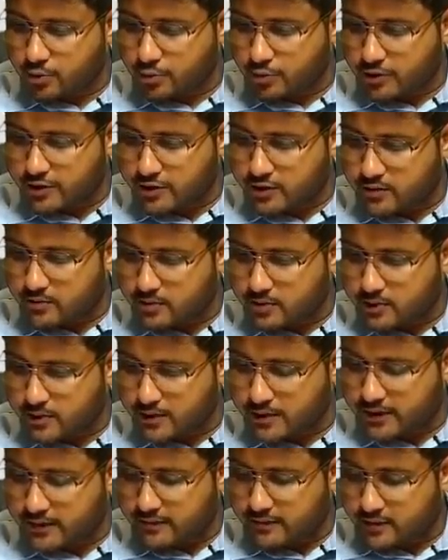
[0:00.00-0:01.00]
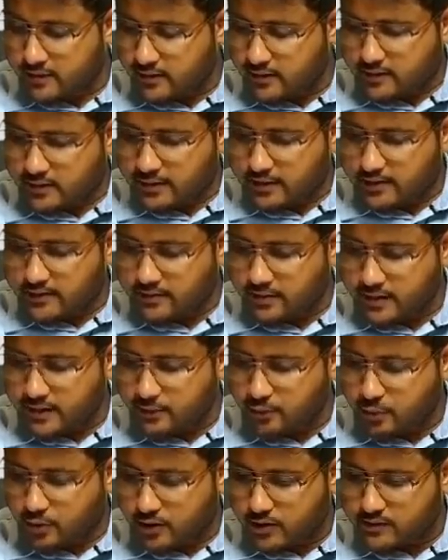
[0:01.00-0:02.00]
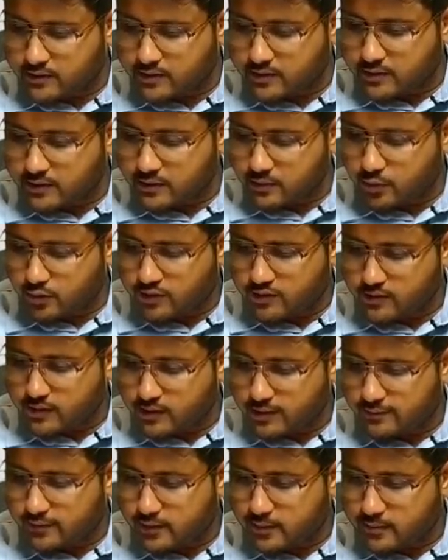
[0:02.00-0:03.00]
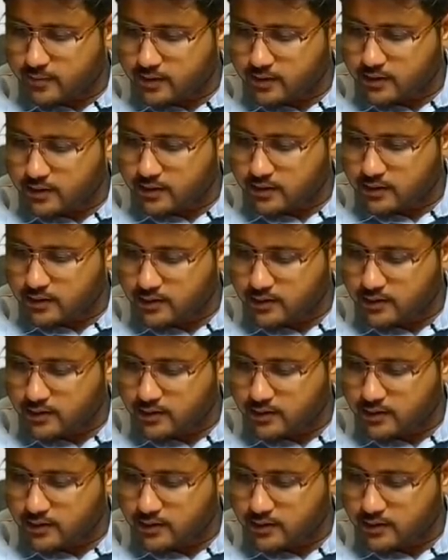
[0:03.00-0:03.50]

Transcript: Question number 11. Let's read what is it. What is the requirement?